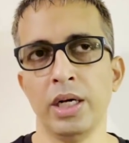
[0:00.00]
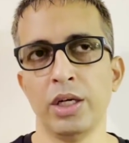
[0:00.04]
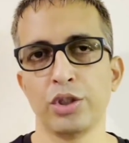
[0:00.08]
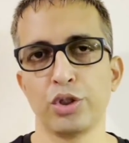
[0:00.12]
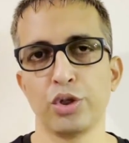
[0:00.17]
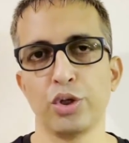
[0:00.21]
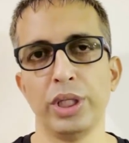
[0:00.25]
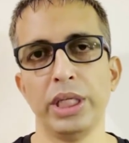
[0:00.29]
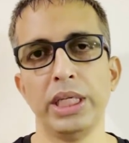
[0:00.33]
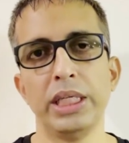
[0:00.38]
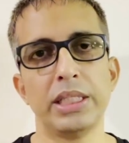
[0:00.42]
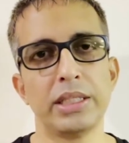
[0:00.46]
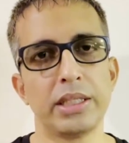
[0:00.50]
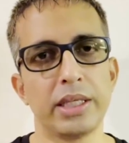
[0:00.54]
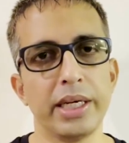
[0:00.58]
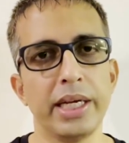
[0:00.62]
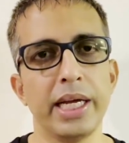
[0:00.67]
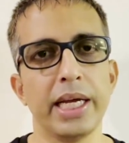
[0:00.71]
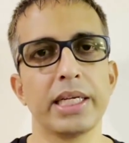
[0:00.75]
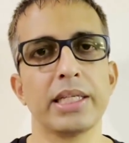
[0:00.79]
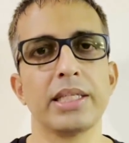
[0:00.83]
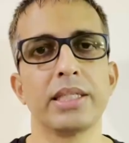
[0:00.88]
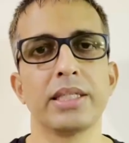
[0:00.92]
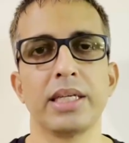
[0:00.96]
So these
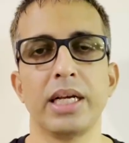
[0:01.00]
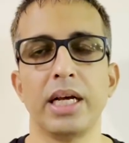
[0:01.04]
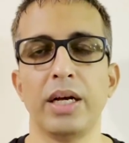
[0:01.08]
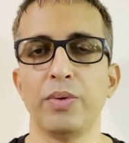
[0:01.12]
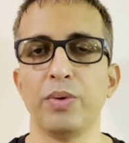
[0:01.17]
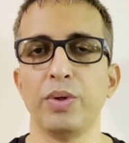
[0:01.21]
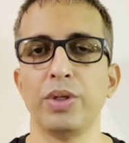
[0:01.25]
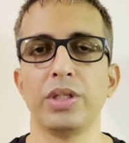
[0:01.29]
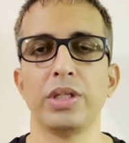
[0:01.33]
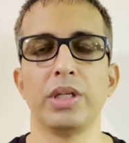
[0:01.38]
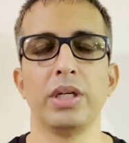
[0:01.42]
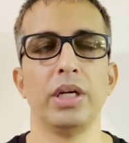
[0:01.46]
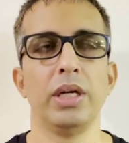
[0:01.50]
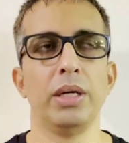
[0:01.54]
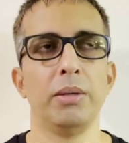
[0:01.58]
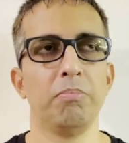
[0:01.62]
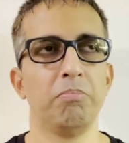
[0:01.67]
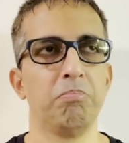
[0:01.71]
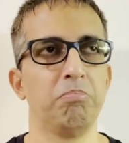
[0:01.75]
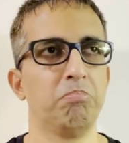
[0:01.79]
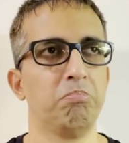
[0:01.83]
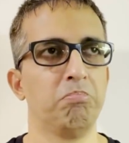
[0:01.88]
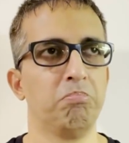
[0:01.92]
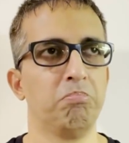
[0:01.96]
three exercises I would say
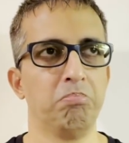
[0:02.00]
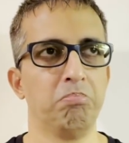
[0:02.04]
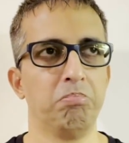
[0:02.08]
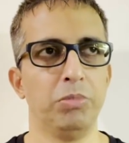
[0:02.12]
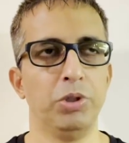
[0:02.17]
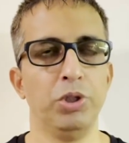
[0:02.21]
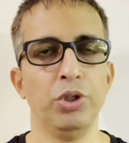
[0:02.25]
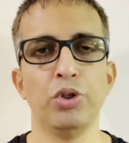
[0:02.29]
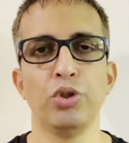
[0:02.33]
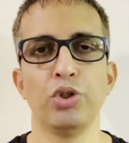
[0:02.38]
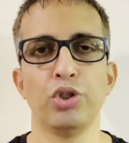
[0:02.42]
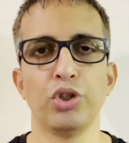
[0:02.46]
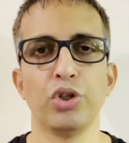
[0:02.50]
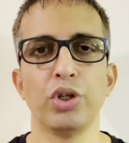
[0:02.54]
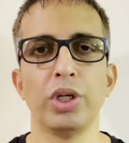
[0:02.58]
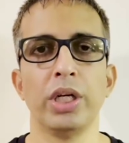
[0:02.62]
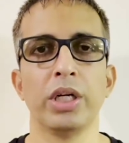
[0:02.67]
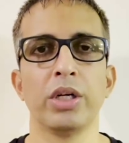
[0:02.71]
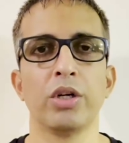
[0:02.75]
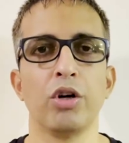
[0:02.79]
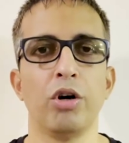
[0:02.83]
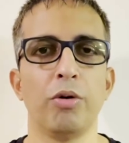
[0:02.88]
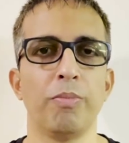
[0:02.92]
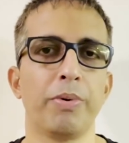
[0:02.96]
you should
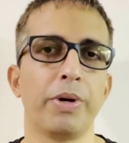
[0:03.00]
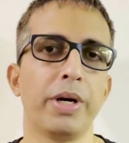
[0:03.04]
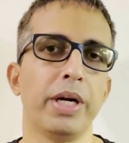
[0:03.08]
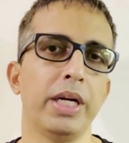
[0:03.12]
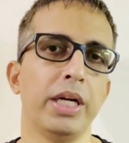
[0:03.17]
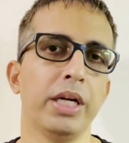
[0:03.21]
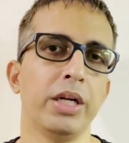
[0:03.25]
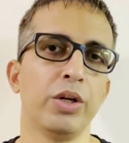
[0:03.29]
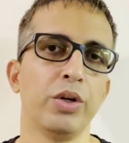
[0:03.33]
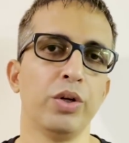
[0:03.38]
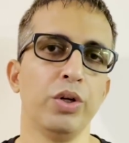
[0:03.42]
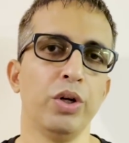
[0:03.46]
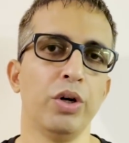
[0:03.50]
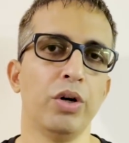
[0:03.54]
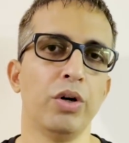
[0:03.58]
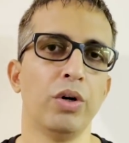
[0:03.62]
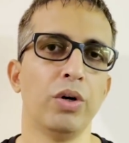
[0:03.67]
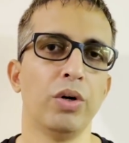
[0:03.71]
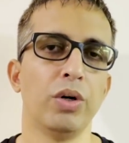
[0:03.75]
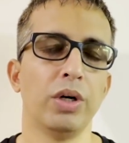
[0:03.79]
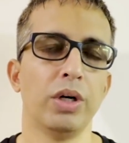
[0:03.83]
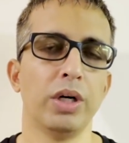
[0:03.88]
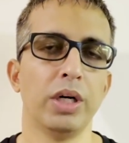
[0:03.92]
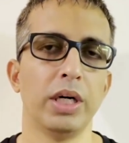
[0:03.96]
incorporate into
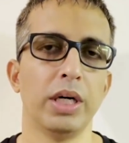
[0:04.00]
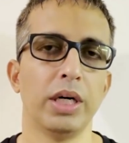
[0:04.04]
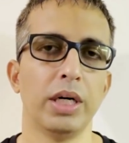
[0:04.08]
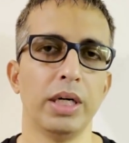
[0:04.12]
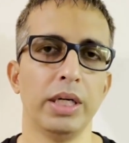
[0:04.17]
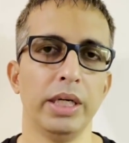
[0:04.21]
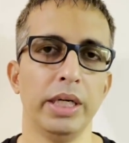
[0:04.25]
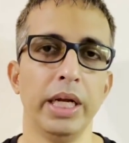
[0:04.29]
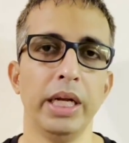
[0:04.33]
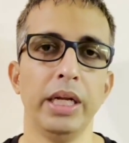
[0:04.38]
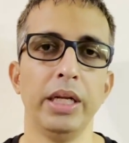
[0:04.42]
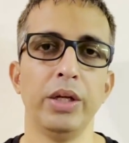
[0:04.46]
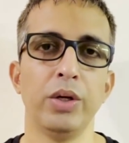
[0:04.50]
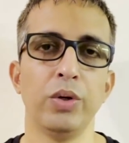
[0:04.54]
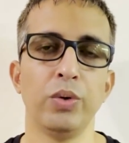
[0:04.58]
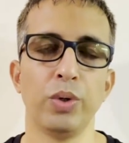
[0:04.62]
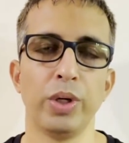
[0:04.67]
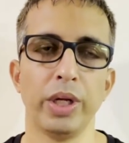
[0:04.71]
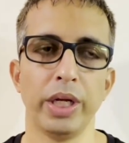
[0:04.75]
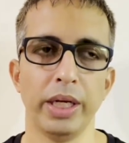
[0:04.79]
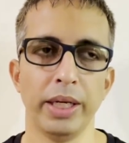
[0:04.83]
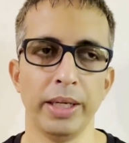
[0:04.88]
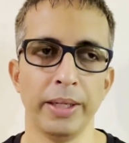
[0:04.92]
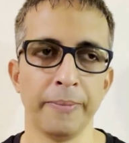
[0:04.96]
your daily
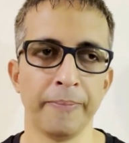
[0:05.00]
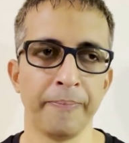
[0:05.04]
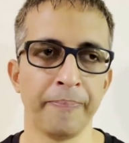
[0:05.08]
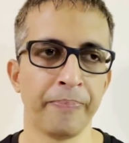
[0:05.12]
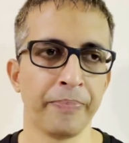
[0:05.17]
routine.